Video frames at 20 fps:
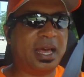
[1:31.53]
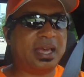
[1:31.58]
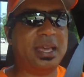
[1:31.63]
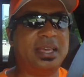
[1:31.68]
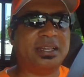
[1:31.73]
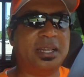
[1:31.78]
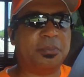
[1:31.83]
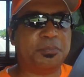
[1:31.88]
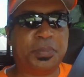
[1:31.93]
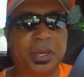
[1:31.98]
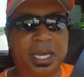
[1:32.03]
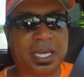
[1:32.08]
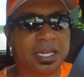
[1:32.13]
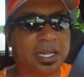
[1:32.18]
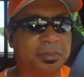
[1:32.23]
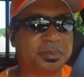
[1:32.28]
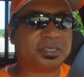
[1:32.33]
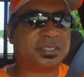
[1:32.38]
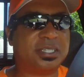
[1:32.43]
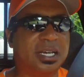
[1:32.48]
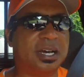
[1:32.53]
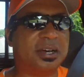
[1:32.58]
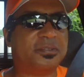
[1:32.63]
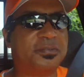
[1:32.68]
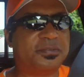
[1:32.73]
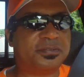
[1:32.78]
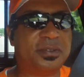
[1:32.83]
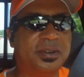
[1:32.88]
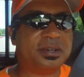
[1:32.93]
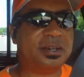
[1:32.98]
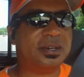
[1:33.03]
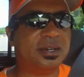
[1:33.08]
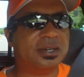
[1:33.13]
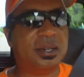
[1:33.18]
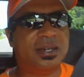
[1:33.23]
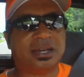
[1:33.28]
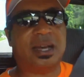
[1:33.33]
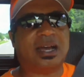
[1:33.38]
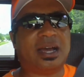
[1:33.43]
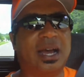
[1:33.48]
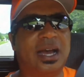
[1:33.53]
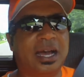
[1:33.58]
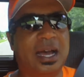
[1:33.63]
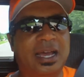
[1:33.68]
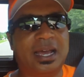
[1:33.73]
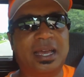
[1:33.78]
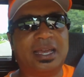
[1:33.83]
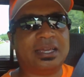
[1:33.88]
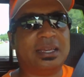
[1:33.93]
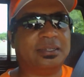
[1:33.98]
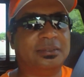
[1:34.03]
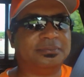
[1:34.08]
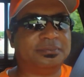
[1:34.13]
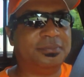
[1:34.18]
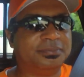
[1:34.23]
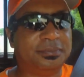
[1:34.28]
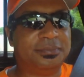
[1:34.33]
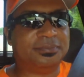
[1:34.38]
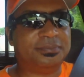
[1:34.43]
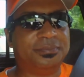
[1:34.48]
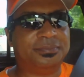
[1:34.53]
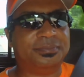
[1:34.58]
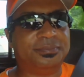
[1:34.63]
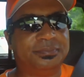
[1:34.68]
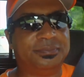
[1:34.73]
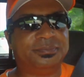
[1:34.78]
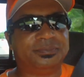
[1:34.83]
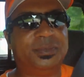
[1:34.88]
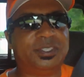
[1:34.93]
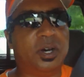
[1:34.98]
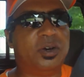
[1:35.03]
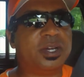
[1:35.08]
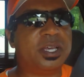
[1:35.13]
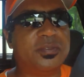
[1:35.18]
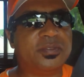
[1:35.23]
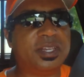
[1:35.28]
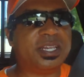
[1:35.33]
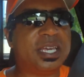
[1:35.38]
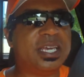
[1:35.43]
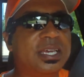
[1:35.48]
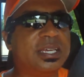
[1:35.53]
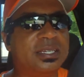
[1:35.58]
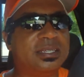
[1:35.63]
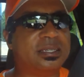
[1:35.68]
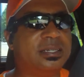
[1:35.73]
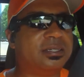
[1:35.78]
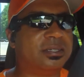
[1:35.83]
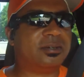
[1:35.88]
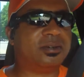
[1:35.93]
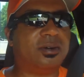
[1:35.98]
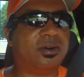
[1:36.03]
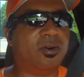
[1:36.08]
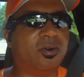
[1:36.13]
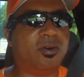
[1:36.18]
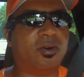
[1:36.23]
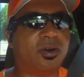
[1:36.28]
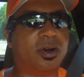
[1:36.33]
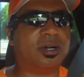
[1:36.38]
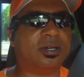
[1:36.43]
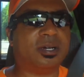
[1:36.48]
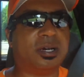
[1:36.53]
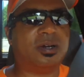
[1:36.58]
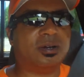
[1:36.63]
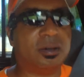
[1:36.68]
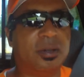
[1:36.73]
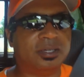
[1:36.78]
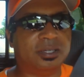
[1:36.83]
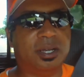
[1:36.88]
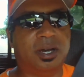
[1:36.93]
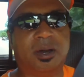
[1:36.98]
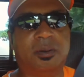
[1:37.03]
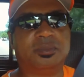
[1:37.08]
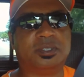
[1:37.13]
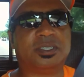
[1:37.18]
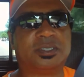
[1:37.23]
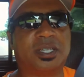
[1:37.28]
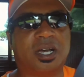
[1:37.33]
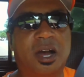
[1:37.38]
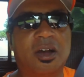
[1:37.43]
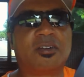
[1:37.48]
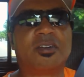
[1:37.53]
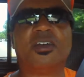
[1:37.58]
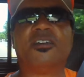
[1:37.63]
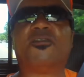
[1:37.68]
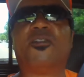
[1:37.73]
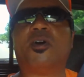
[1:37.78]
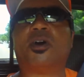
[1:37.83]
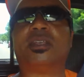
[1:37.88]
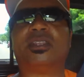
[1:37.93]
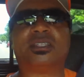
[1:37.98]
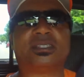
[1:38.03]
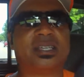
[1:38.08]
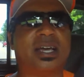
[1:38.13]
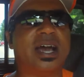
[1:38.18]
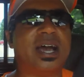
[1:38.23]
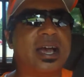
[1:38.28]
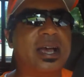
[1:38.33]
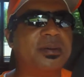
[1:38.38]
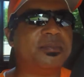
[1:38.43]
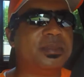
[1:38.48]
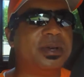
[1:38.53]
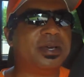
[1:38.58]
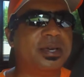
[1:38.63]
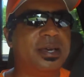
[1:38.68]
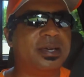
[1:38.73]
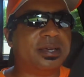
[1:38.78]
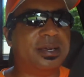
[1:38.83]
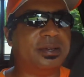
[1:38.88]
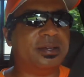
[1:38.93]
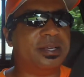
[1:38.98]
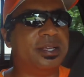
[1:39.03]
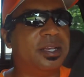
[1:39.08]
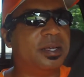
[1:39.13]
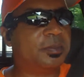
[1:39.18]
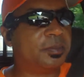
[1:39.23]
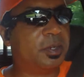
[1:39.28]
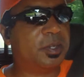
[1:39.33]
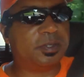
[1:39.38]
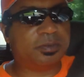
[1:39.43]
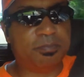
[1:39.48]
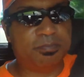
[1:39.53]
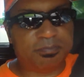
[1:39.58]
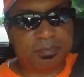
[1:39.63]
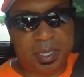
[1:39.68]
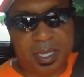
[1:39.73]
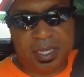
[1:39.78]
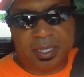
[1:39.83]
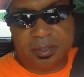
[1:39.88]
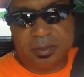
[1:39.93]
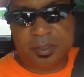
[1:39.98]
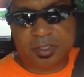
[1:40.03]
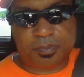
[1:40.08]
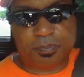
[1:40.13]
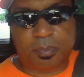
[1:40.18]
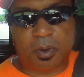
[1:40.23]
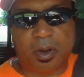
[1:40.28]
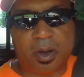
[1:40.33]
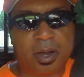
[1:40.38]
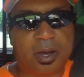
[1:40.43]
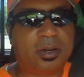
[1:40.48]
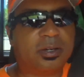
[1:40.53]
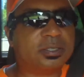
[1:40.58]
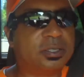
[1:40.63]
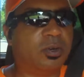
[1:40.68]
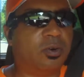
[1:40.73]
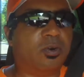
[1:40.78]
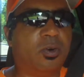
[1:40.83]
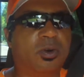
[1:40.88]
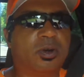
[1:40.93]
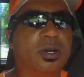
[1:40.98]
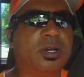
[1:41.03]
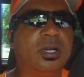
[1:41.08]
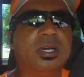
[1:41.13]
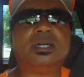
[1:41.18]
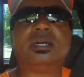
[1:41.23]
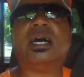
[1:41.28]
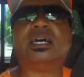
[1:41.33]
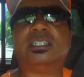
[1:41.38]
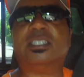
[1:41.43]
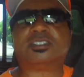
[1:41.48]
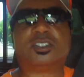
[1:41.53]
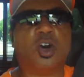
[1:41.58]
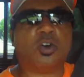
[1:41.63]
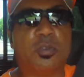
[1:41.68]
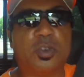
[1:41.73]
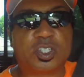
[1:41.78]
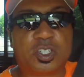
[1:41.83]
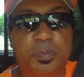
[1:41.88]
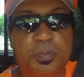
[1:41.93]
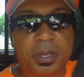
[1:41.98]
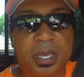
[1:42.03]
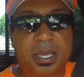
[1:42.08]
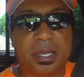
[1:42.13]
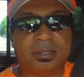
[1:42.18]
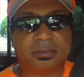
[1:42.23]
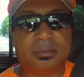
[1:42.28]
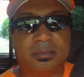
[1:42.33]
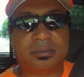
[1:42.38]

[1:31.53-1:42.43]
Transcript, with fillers: I end up picking up stuff. I don't even eat, or you know, I'm just hungry for it at the time, and I end up being spoiled, or I just overspend.